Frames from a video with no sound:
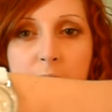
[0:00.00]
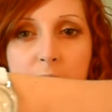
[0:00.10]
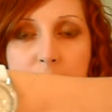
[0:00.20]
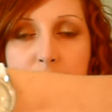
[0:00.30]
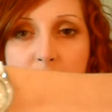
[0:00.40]

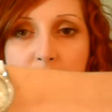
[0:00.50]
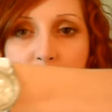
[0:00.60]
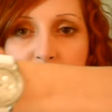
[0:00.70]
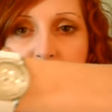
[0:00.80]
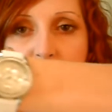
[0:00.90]
I
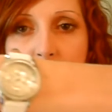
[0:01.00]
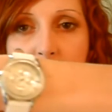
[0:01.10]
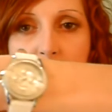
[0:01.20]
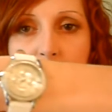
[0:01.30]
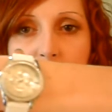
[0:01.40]
was thinking about
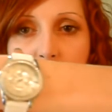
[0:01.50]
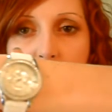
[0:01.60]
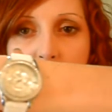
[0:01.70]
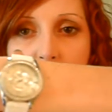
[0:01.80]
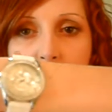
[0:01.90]
getting a new one
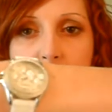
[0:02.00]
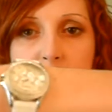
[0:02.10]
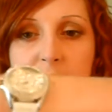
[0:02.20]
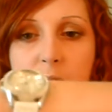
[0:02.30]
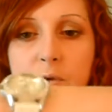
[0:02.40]
anyway
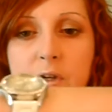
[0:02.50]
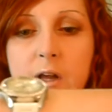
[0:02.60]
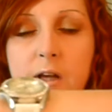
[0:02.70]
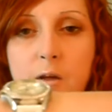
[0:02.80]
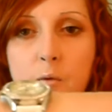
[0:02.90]
because I really
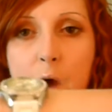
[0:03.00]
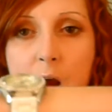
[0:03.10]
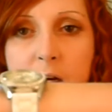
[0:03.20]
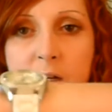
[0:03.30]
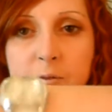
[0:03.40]
like the
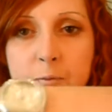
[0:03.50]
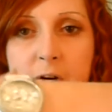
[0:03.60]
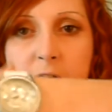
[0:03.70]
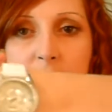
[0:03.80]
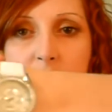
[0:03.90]
white. It's pretty
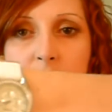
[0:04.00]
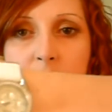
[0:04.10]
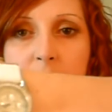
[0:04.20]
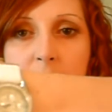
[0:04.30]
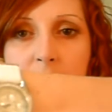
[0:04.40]
trendy
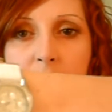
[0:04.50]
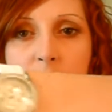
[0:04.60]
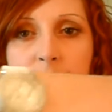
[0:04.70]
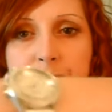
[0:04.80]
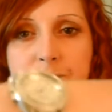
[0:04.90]
right now,
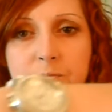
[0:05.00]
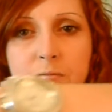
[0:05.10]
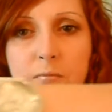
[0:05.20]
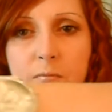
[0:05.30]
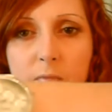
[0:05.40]

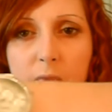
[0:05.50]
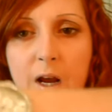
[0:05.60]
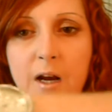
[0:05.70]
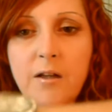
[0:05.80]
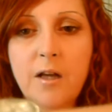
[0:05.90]
and
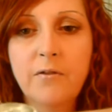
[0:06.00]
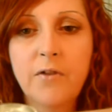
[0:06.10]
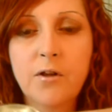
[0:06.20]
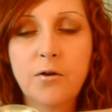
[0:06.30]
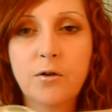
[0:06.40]
I love the
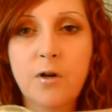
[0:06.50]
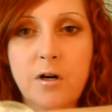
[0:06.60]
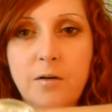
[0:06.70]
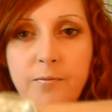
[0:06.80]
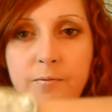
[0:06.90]
little
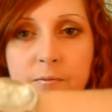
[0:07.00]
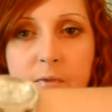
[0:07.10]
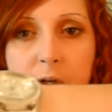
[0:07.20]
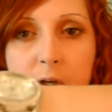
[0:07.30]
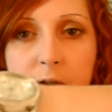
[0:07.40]

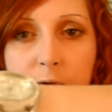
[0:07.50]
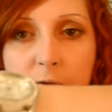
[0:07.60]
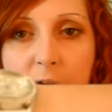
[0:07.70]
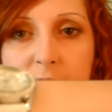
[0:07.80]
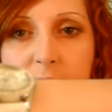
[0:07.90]

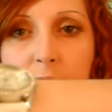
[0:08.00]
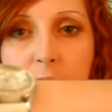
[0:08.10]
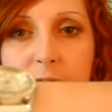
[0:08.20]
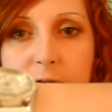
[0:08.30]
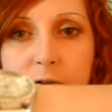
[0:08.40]
Swarovski
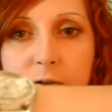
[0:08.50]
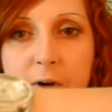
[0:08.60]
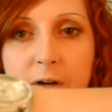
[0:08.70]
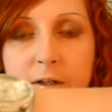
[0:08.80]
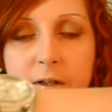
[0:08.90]
crystals
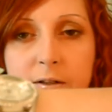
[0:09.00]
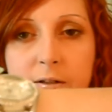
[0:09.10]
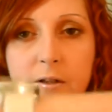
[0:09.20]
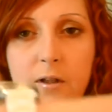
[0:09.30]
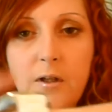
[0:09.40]
around it.
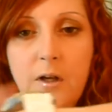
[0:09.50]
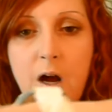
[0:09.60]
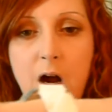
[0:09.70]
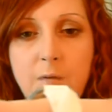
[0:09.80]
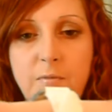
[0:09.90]

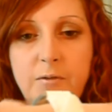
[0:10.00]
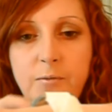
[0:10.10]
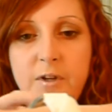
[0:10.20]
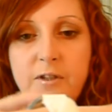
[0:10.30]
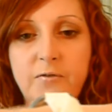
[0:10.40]
This one
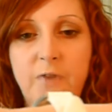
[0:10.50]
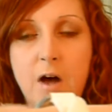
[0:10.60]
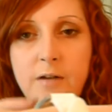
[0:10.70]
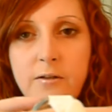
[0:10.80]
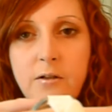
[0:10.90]
is
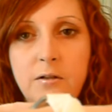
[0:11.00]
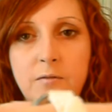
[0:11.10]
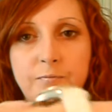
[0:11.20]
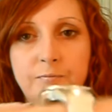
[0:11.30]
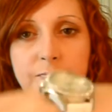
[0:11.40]
Fossil.
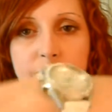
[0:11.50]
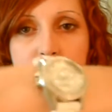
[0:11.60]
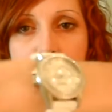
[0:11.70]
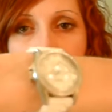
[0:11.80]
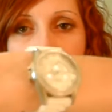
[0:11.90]

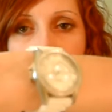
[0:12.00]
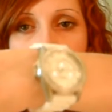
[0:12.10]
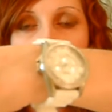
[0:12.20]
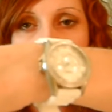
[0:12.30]
Yes,